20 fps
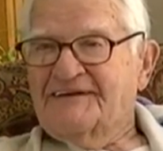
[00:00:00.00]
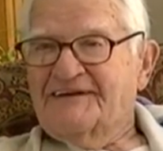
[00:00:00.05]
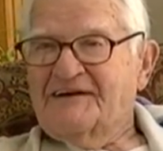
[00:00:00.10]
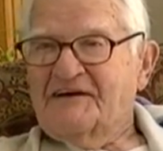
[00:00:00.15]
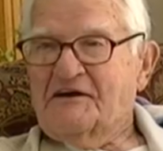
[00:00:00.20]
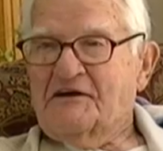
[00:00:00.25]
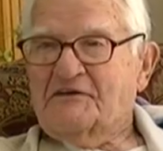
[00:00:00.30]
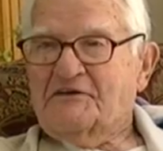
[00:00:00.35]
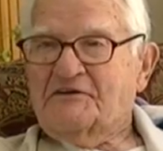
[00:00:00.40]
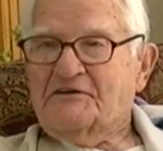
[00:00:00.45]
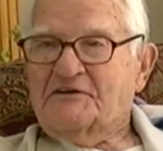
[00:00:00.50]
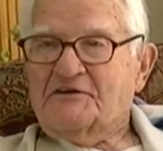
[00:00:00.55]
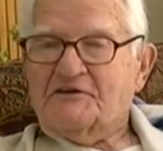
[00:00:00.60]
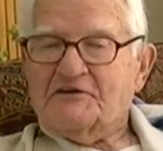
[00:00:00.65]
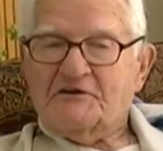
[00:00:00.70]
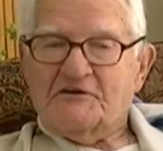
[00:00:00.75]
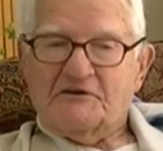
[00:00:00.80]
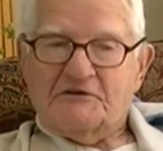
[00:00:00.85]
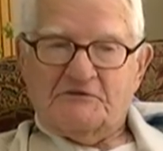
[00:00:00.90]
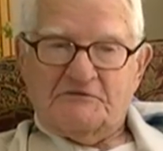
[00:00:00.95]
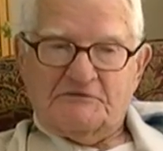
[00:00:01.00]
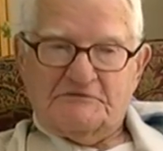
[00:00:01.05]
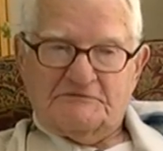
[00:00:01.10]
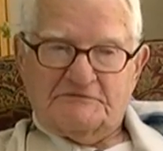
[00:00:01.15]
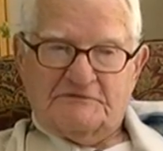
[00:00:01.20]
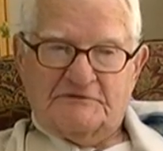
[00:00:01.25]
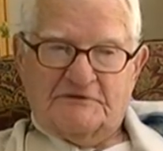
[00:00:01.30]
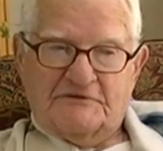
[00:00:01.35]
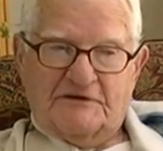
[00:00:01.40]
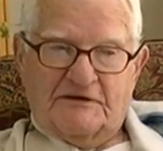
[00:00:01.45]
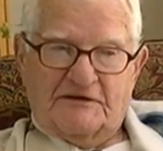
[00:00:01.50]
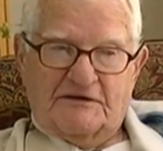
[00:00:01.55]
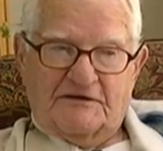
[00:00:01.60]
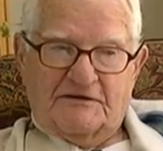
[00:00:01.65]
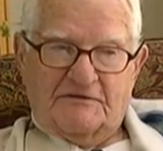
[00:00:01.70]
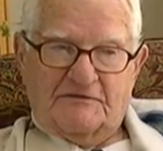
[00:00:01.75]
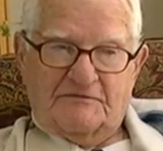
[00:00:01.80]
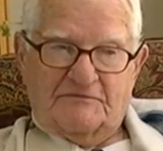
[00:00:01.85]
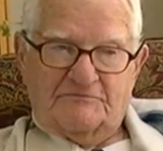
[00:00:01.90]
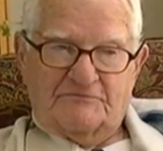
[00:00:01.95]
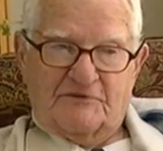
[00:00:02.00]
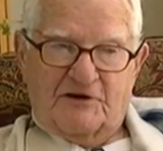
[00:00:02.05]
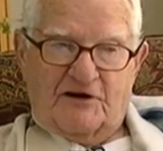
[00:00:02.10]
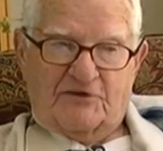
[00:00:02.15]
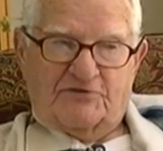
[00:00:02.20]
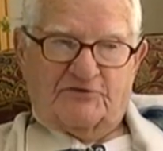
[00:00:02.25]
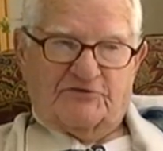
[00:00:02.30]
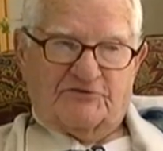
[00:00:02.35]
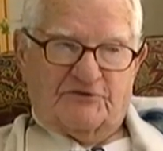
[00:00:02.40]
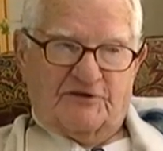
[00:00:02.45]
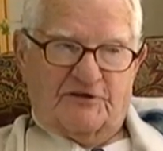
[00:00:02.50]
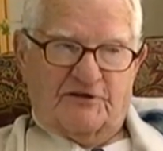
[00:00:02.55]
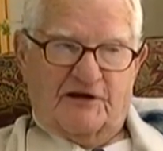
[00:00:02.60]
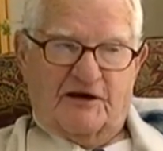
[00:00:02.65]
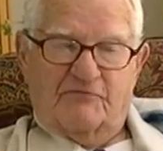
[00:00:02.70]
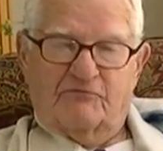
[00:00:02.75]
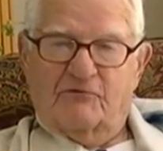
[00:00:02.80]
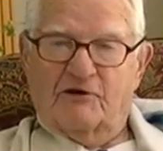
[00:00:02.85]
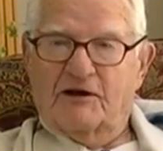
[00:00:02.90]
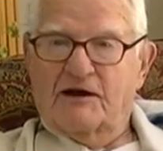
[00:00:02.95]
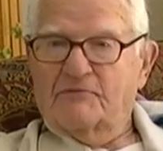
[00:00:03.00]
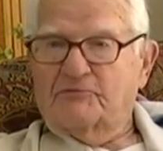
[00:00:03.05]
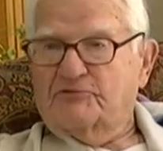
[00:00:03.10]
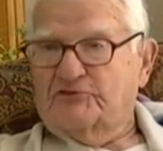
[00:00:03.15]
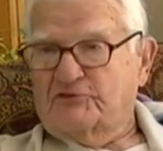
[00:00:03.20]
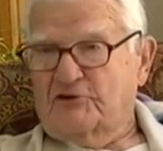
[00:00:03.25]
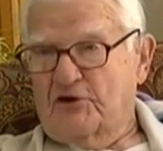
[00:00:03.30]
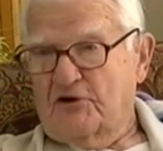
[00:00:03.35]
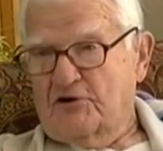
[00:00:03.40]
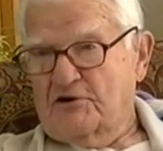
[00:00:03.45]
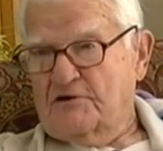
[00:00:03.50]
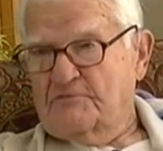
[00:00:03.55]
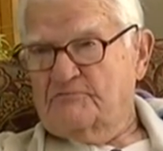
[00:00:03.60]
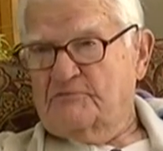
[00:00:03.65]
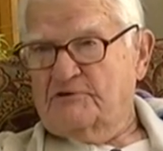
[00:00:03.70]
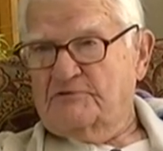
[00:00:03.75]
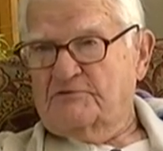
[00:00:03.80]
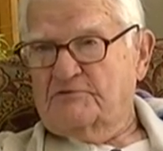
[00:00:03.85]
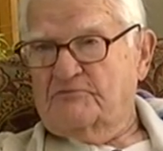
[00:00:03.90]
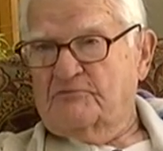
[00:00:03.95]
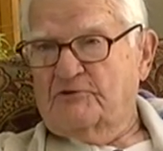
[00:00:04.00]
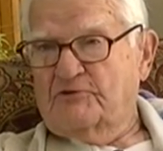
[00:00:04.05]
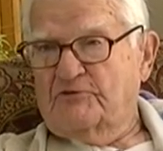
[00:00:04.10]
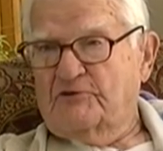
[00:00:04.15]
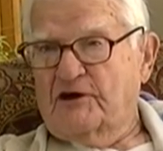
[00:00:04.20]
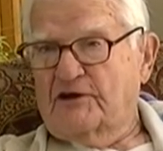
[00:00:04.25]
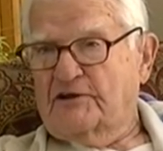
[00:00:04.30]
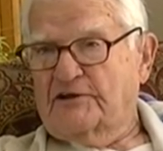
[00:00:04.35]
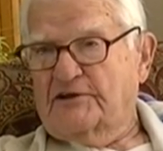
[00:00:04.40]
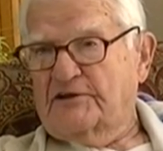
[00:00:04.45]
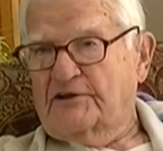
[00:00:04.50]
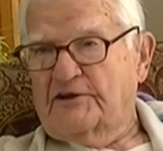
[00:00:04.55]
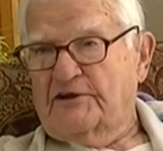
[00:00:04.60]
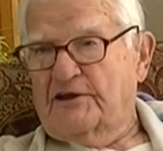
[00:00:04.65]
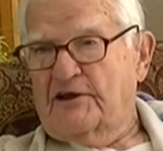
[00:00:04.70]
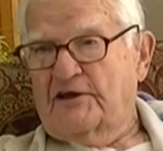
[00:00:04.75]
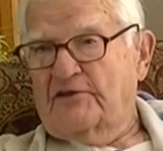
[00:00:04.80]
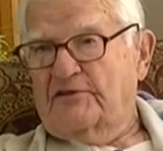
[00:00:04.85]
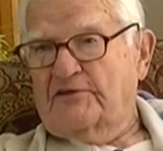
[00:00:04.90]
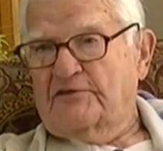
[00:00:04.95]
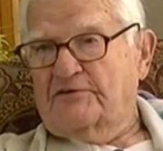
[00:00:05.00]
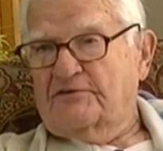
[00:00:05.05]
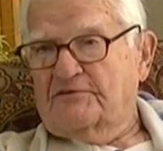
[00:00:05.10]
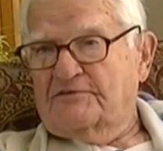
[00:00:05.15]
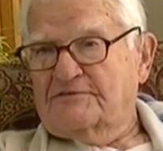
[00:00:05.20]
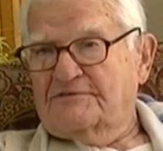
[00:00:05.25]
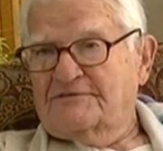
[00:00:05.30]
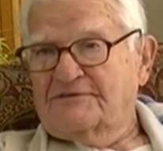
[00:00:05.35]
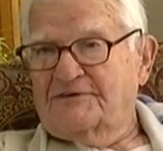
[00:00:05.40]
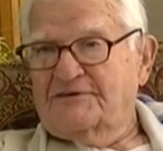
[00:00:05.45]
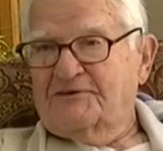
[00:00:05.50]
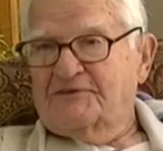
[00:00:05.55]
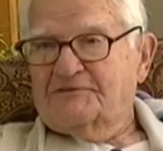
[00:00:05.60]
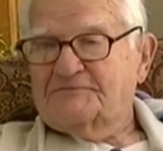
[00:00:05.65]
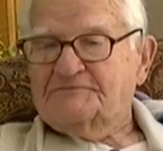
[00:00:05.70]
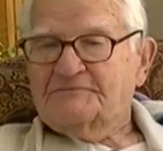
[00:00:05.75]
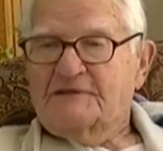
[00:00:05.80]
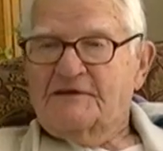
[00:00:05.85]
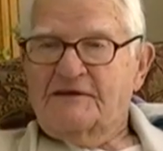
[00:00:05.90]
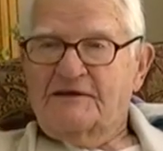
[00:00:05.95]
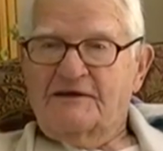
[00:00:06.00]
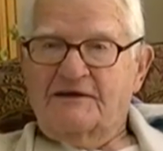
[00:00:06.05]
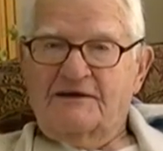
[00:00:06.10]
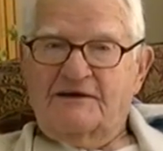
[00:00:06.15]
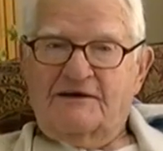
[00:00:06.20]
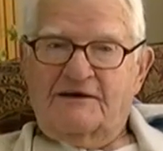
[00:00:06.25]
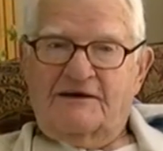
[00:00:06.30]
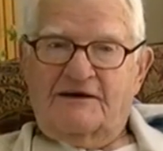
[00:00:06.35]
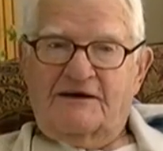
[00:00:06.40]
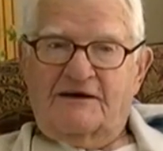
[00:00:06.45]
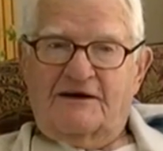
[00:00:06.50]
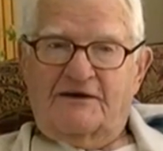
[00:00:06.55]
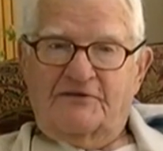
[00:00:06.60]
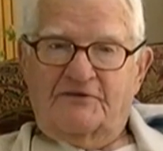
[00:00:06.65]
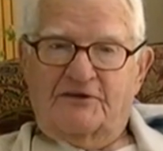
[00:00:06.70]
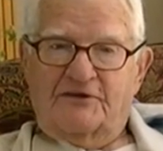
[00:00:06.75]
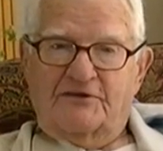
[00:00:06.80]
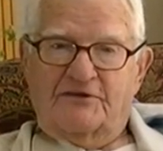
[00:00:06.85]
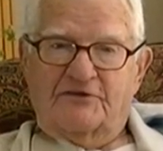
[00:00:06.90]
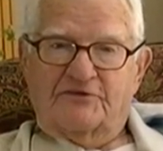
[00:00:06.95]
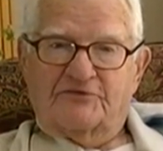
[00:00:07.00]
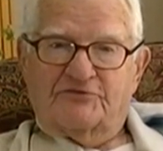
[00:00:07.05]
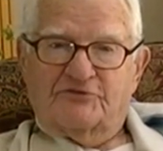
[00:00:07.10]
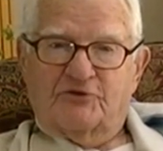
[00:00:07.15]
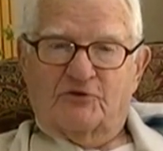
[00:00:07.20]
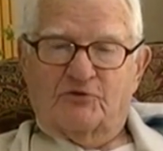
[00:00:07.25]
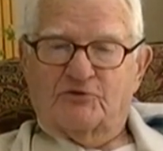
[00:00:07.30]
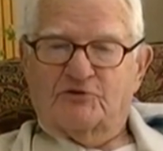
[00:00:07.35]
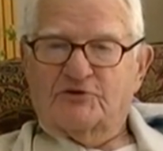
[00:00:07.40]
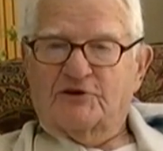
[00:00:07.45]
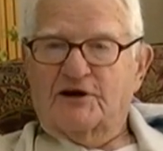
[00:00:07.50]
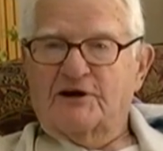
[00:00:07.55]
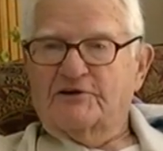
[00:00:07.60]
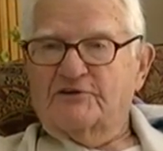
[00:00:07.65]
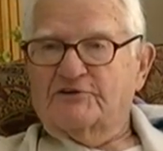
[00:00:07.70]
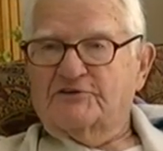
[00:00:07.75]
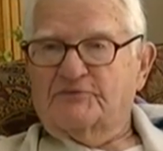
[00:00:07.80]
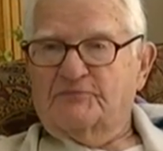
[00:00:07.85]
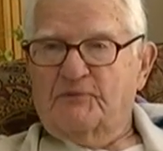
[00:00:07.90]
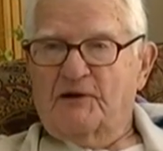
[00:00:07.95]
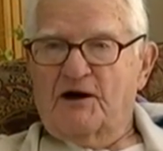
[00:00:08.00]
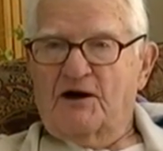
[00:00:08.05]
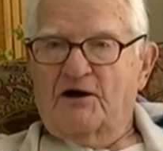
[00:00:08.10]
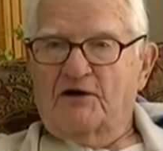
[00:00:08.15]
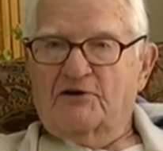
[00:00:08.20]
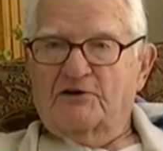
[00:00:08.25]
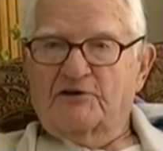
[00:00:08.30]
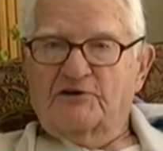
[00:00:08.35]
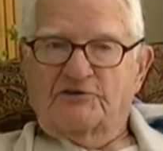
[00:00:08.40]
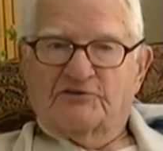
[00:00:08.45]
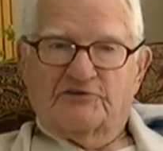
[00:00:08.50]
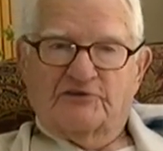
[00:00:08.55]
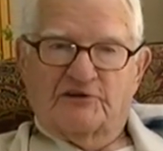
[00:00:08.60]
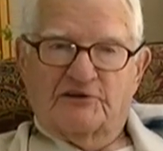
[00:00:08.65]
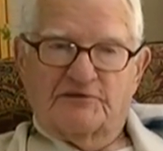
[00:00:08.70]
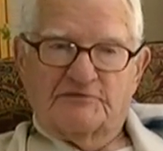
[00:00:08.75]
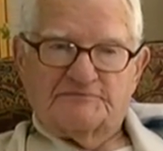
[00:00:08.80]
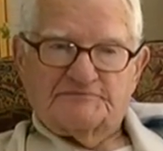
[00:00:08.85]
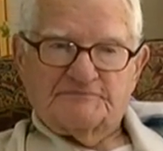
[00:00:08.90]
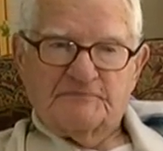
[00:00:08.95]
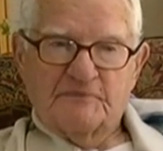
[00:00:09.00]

And the doctor said, "Well, I'm sorry, but we've got to get it out of there, you know." And then the soldier kind of smiled and he said,